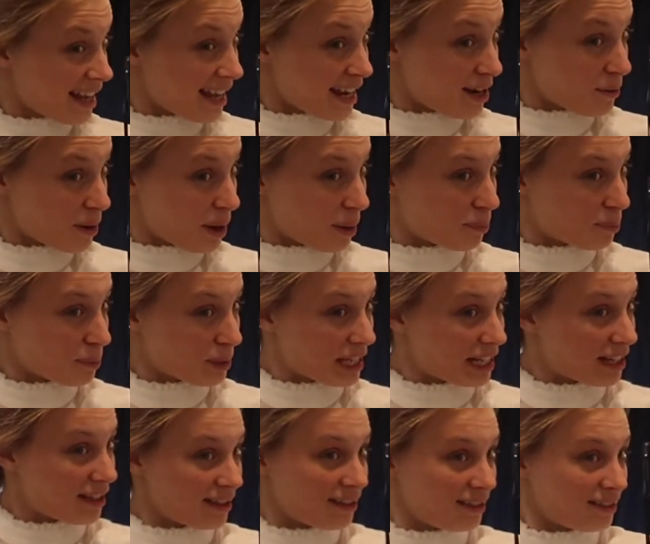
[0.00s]
hair up
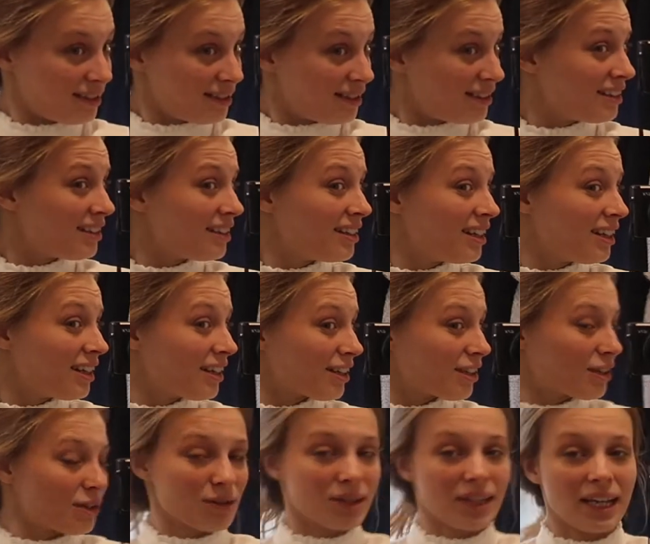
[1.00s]
in,
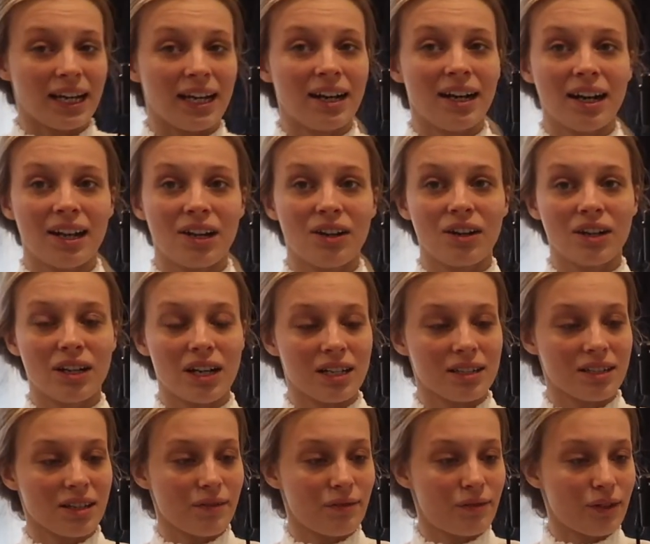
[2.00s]
you know, there, I look
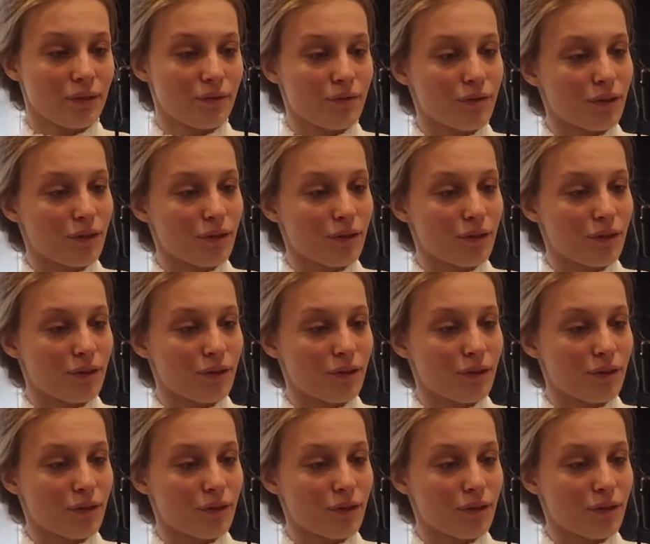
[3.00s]
like something